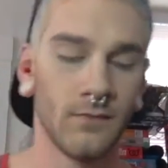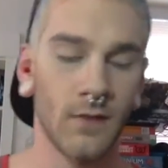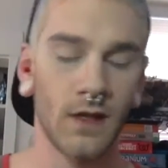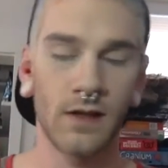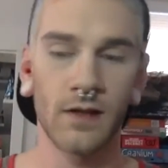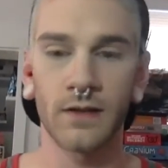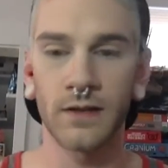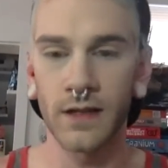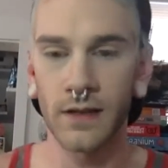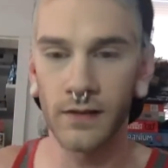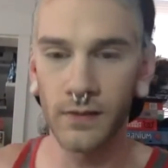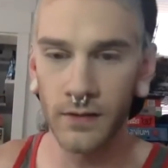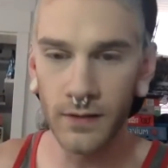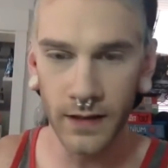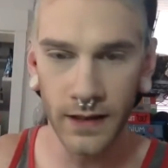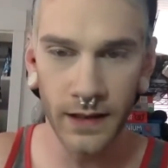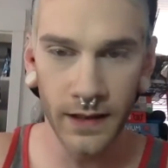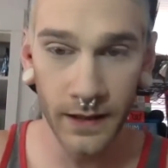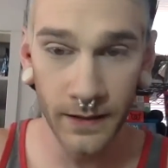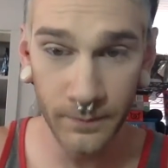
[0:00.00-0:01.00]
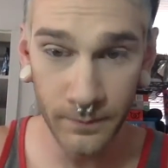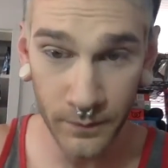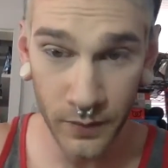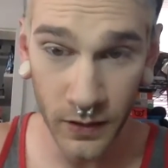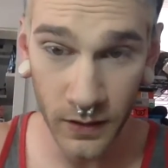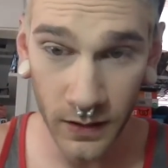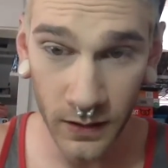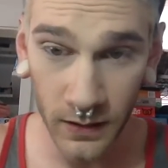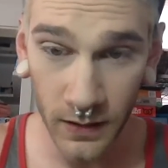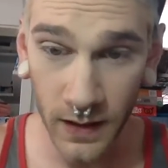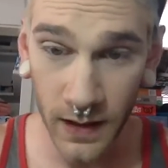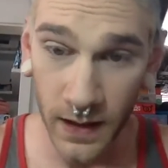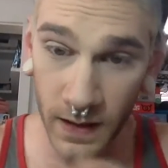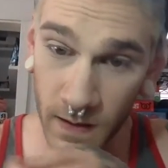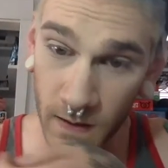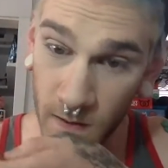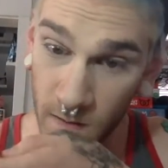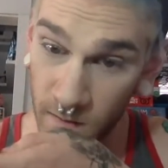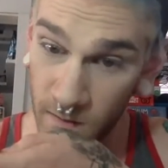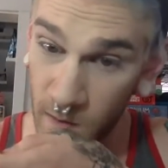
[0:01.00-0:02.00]
So it does look like I put a lot
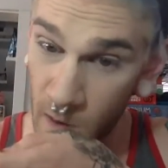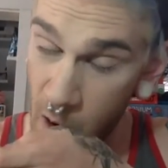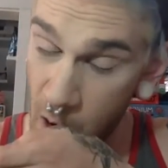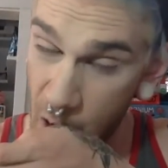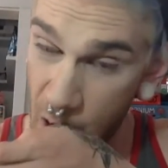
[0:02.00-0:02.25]
of